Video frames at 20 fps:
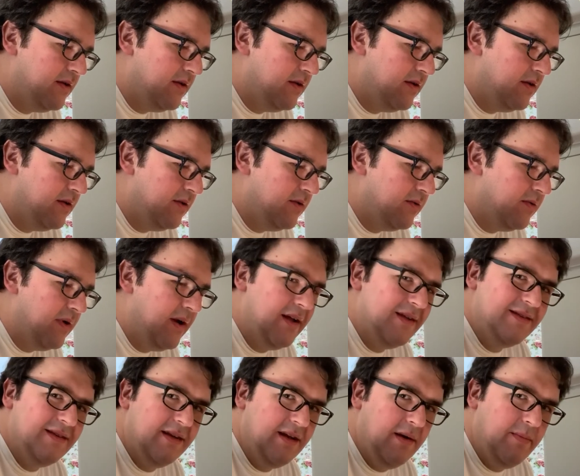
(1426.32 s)

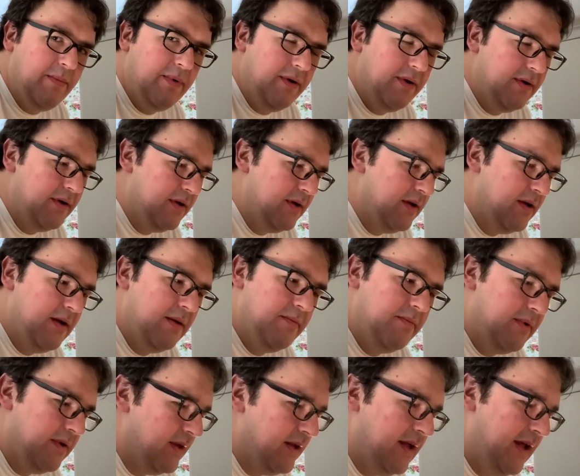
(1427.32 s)
raise it up,
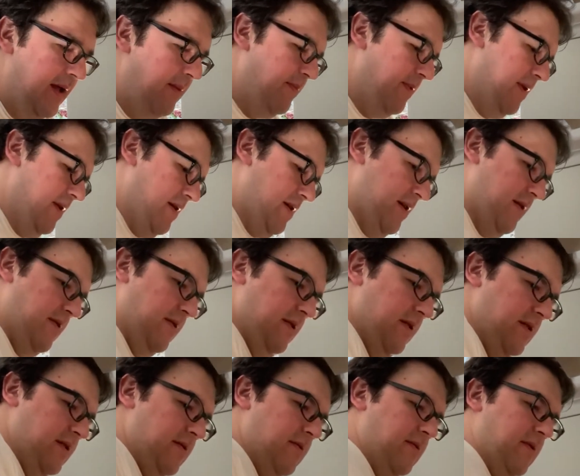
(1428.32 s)
but keep an eye on it,
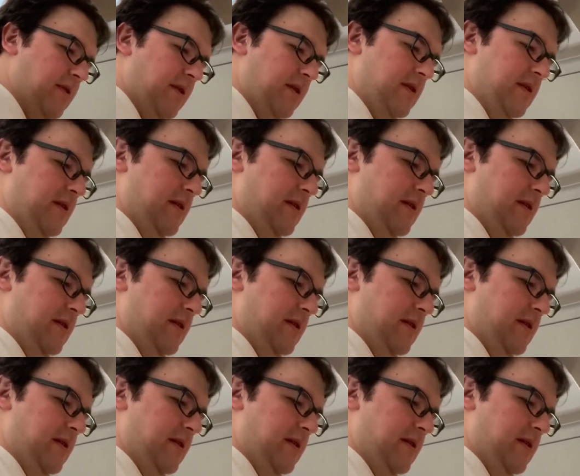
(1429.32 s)
right?